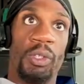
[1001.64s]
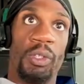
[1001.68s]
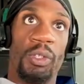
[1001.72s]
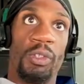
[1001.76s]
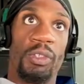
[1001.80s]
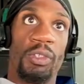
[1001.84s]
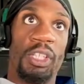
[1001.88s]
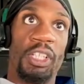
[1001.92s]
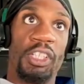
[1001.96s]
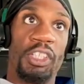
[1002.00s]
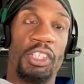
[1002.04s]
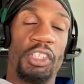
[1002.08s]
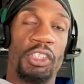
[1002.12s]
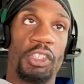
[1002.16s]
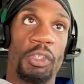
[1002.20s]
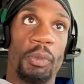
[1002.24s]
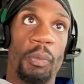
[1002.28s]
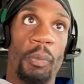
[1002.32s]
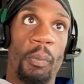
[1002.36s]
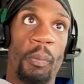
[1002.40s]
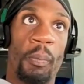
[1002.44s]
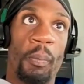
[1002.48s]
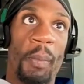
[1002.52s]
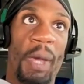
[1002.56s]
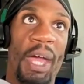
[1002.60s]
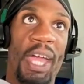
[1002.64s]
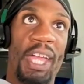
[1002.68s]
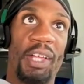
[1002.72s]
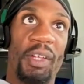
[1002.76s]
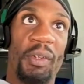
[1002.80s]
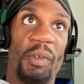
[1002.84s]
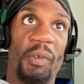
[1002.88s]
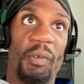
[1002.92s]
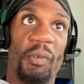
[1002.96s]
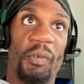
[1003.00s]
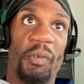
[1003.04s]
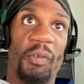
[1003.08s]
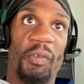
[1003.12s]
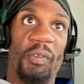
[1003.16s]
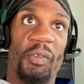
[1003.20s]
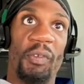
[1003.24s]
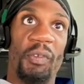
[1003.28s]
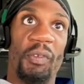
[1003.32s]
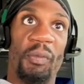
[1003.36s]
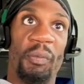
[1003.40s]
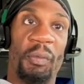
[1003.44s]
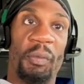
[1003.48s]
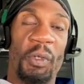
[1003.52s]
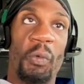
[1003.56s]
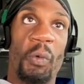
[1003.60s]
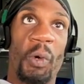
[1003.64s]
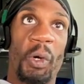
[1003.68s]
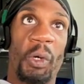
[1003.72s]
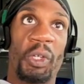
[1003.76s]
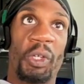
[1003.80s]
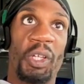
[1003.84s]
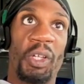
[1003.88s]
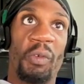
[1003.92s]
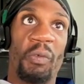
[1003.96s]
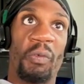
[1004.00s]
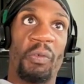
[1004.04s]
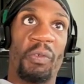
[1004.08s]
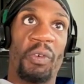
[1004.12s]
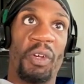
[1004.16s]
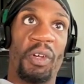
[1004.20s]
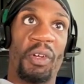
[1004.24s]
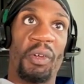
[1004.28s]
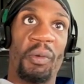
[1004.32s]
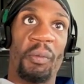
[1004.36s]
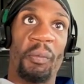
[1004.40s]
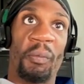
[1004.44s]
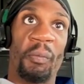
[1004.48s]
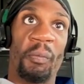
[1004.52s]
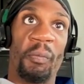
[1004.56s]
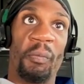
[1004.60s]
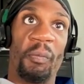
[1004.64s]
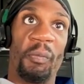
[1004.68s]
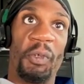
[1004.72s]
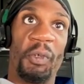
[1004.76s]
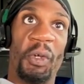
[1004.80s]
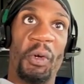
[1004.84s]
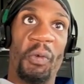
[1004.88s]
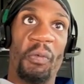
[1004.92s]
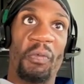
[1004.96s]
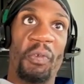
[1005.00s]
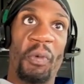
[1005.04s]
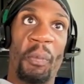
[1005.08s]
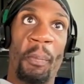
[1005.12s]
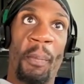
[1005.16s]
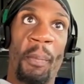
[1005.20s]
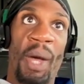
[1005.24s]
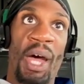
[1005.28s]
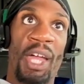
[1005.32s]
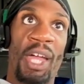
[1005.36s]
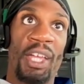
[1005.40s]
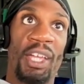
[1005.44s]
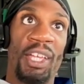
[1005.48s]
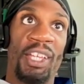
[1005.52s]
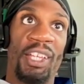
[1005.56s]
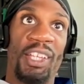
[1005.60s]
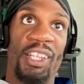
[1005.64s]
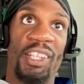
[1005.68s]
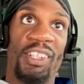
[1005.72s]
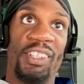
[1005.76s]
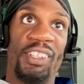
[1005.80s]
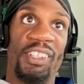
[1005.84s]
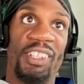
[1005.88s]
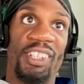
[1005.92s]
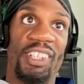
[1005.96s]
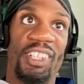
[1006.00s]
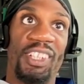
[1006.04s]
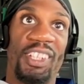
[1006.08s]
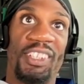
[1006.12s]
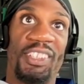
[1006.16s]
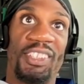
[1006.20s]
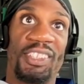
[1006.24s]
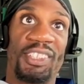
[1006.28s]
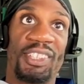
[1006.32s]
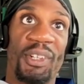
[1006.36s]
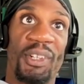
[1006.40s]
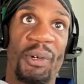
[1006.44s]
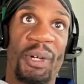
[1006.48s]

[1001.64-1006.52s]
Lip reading: things might be working from my end. And so